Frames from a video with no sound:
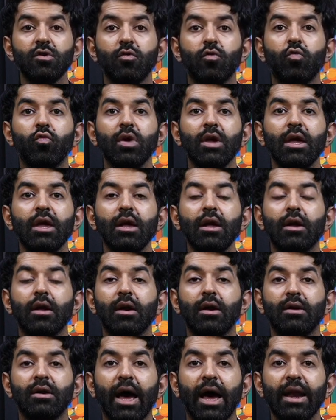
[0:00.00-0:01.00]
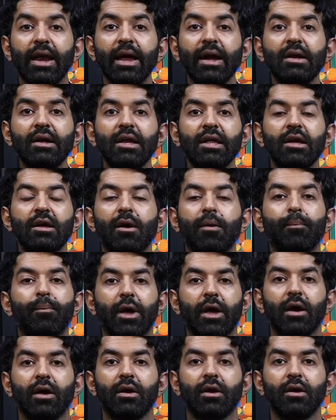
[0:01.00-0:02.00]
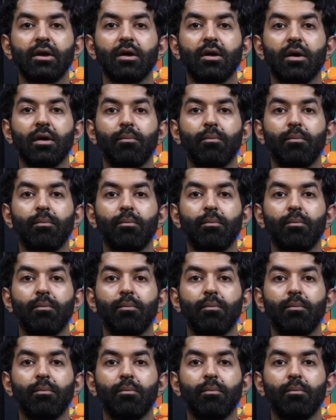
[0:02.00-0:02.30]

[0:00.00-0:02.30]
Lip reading: we directly compare it